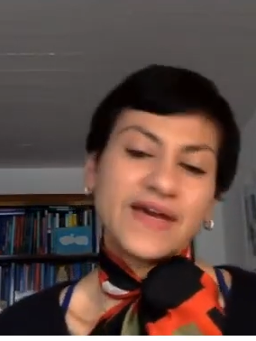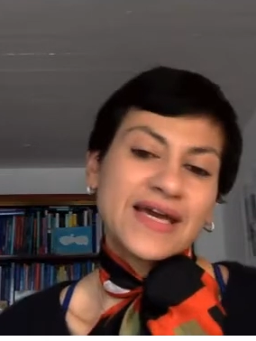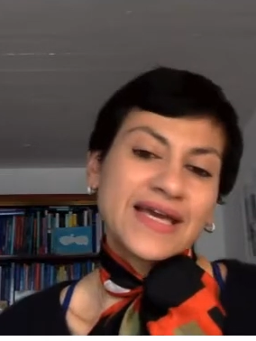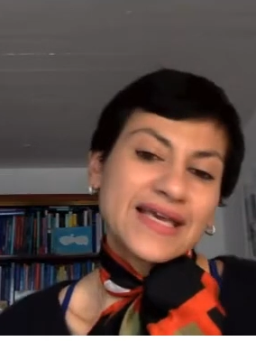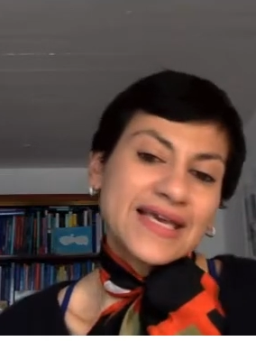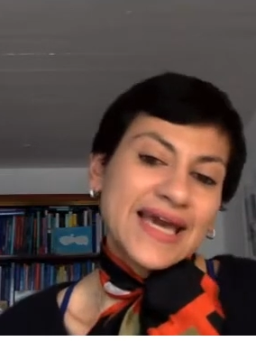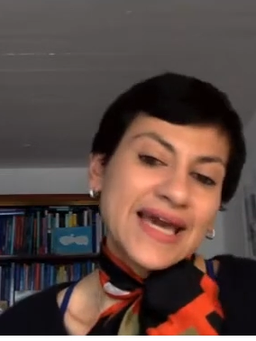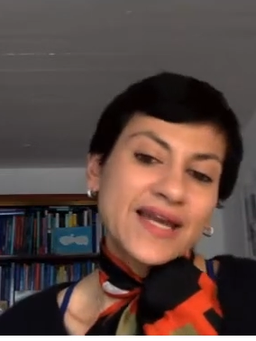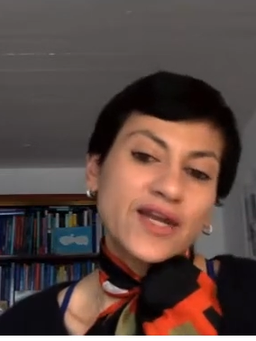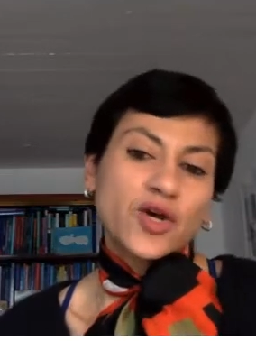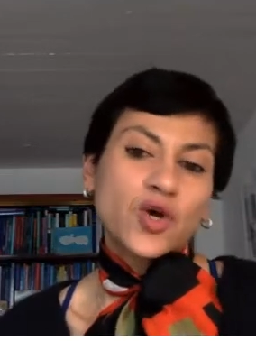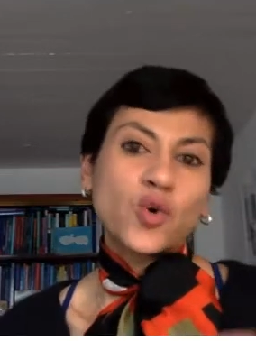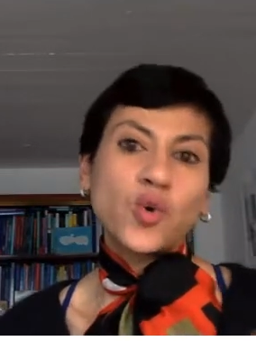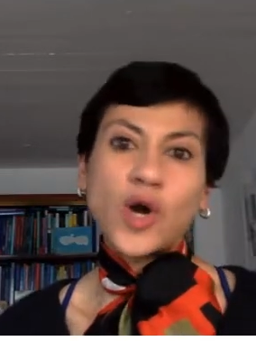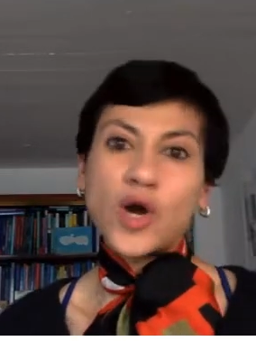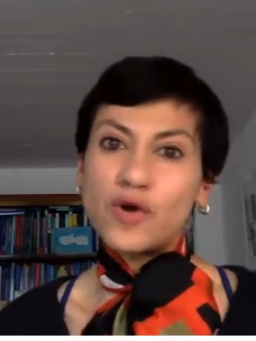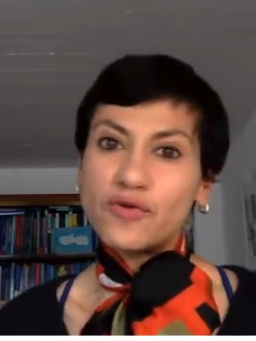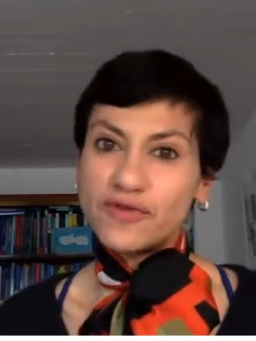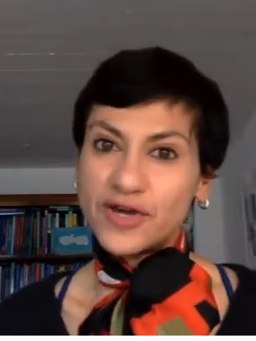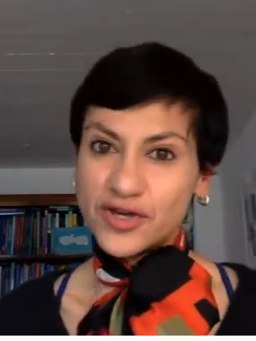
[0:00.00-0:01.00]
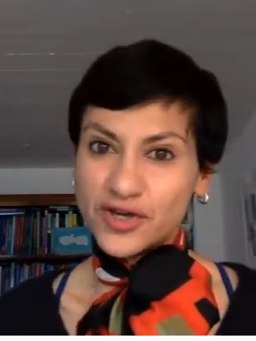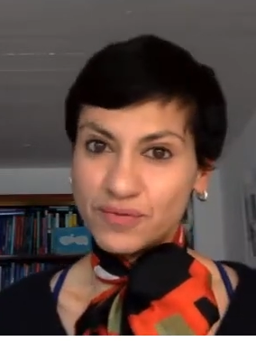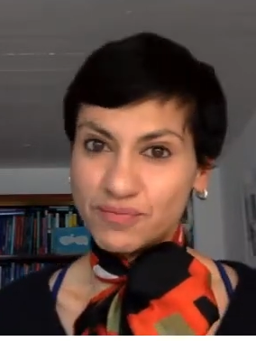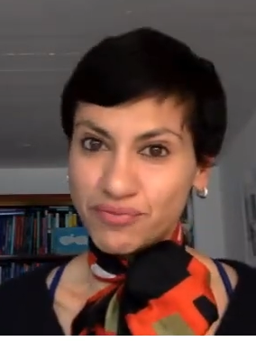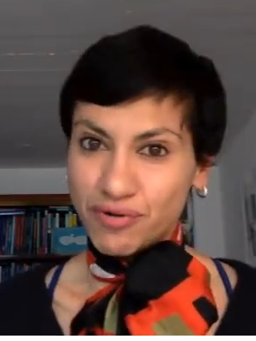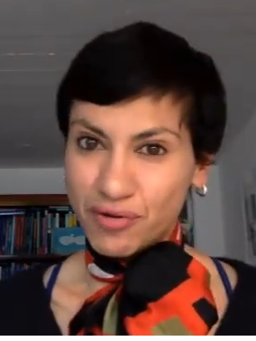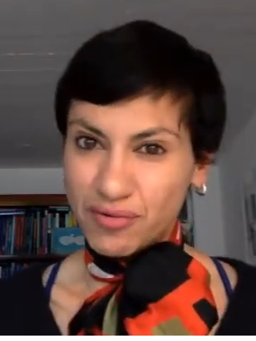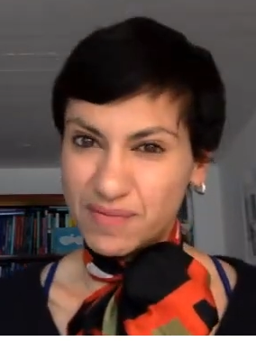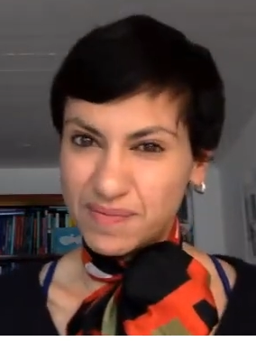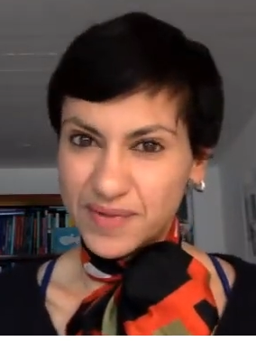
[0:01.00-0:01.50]
again, a quote that you
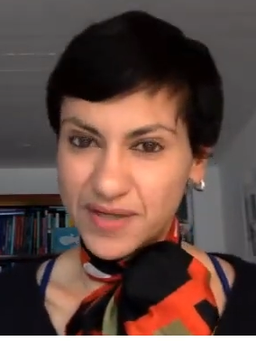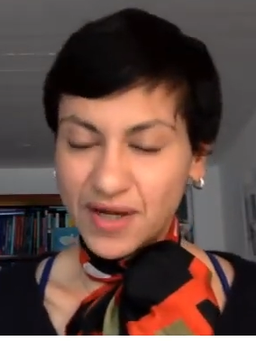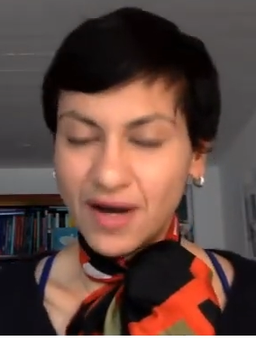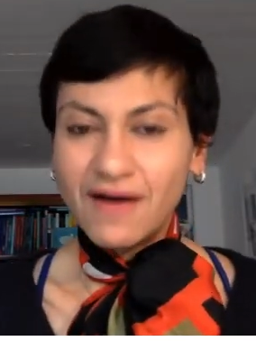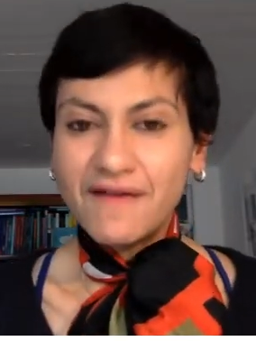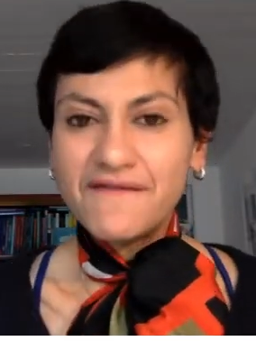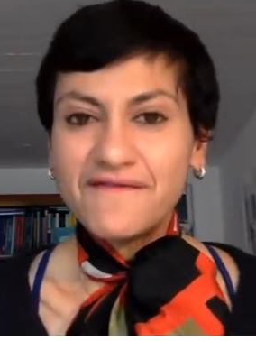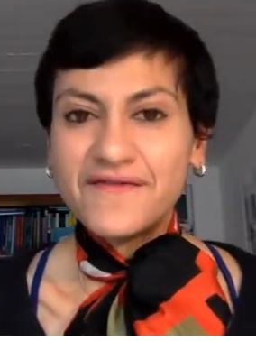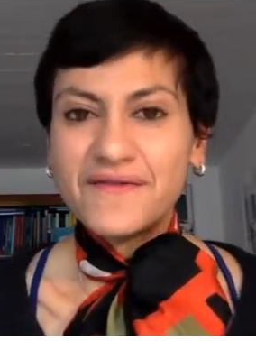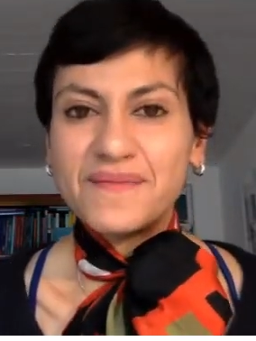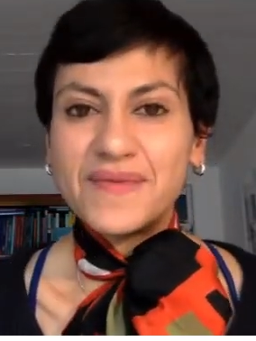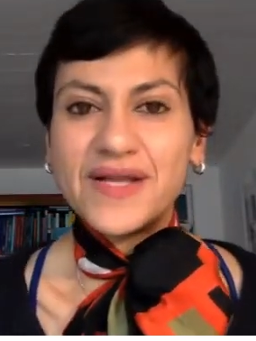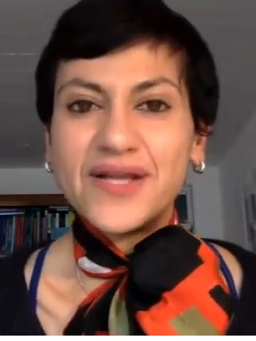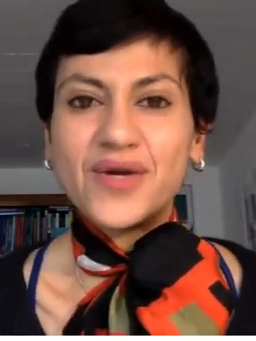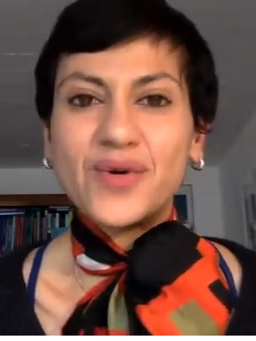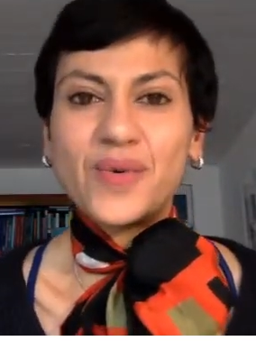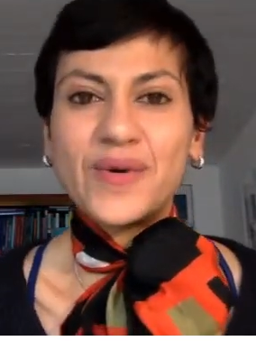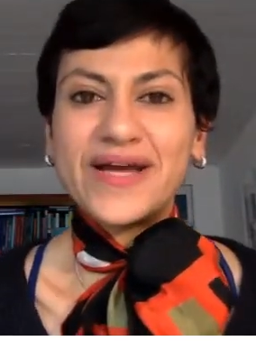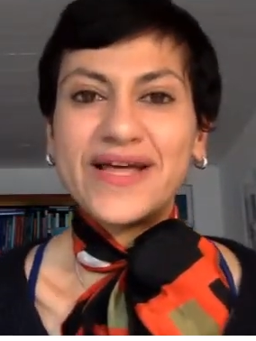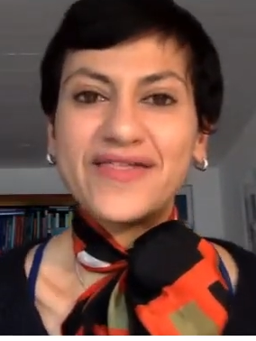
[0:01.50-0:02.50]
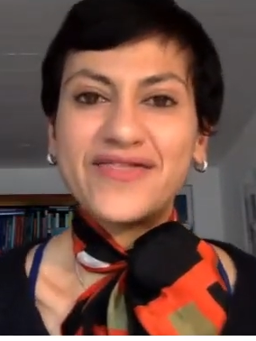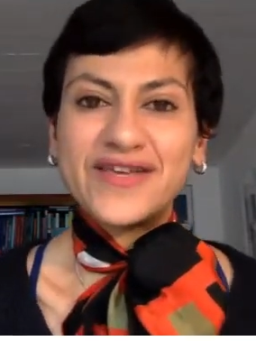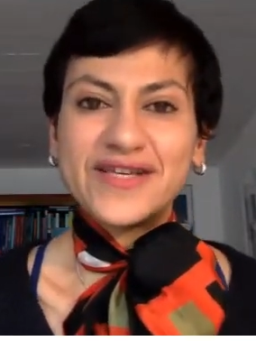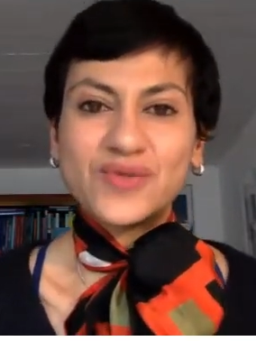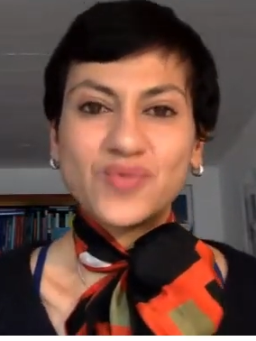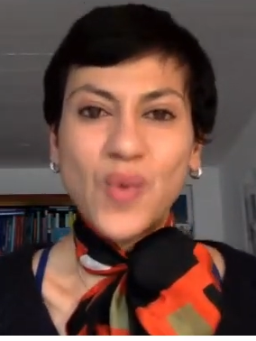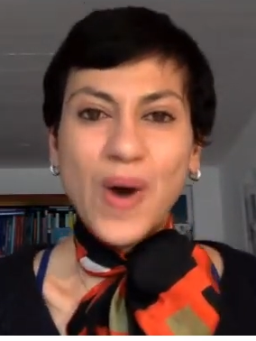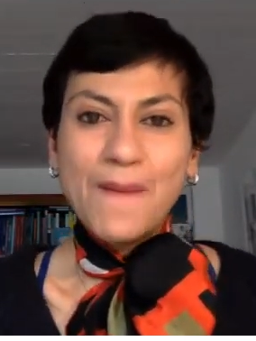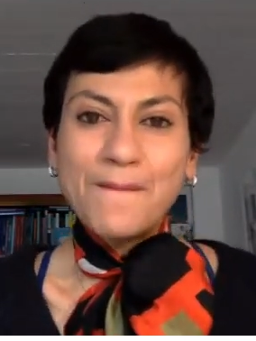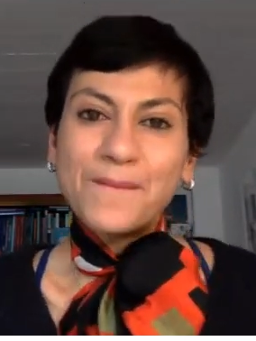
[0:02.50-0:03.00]
probably are familiar with
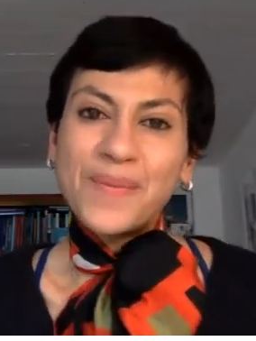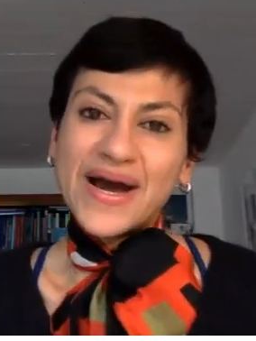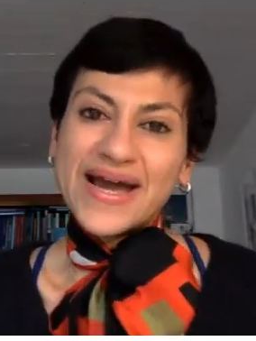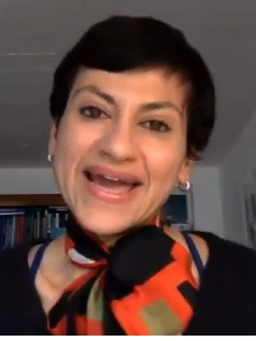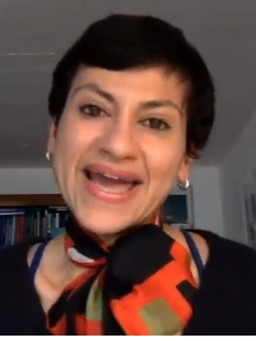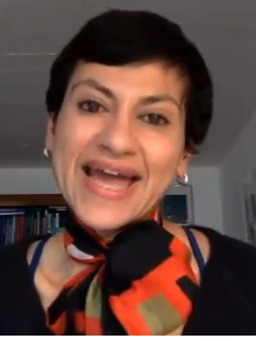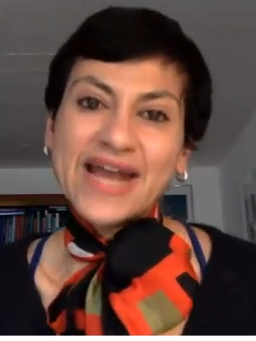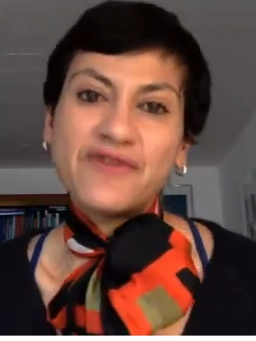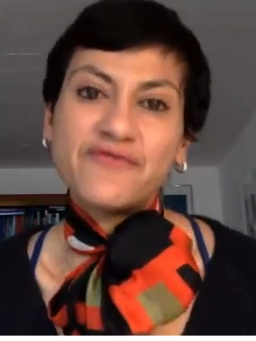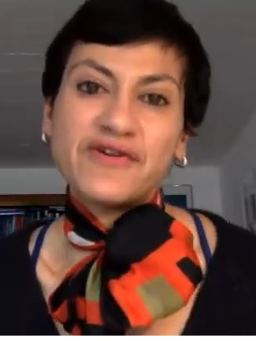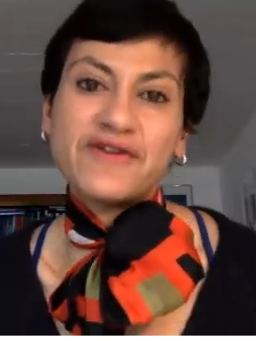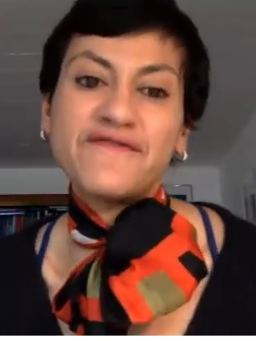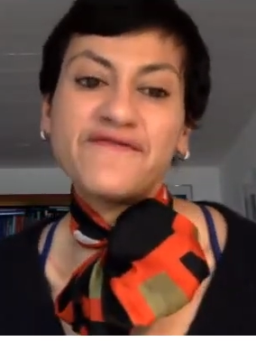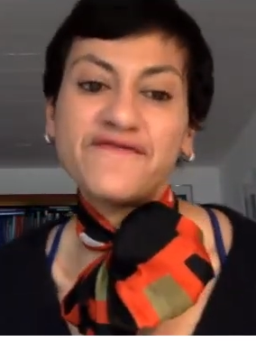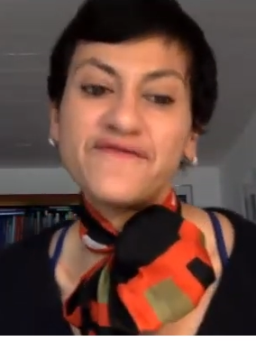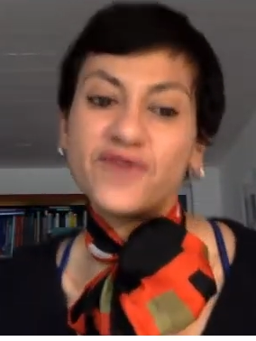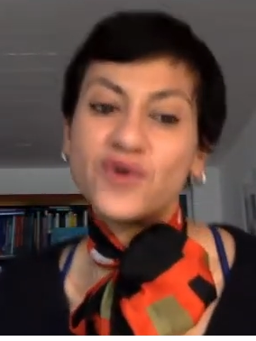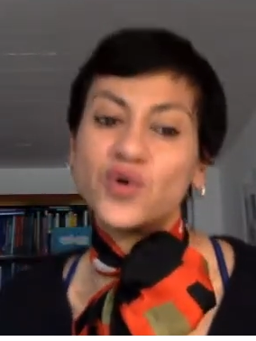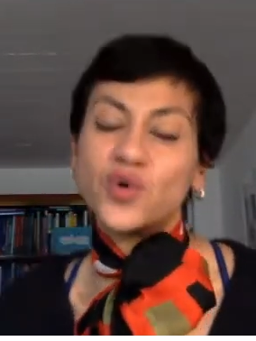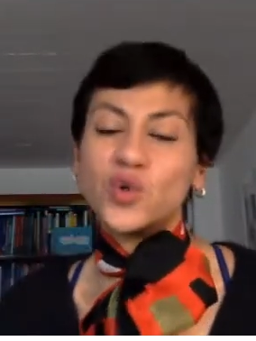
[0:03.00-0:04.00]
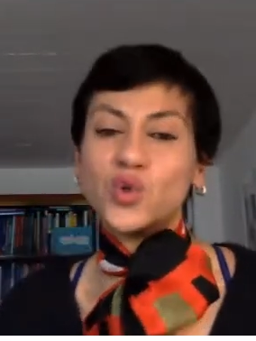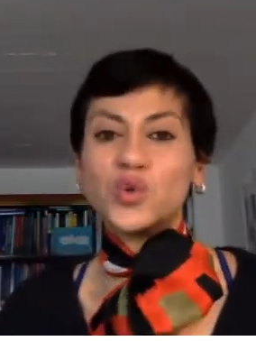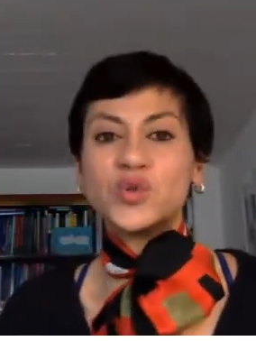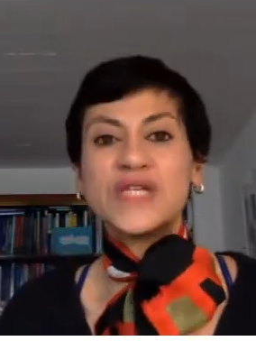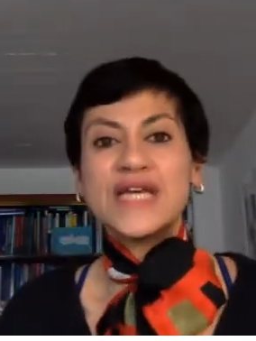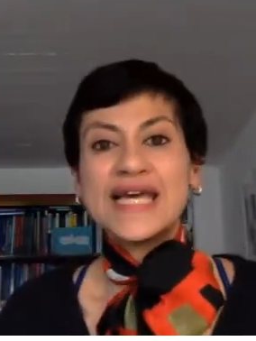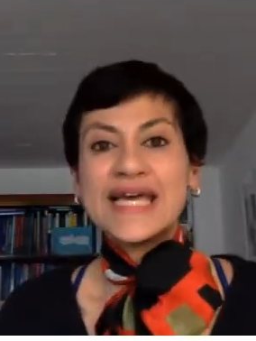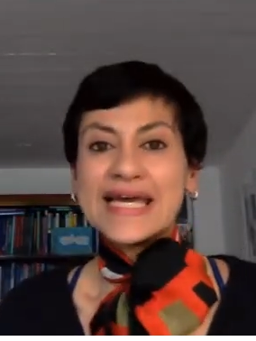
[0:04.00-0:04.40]
is one by Henry Ford,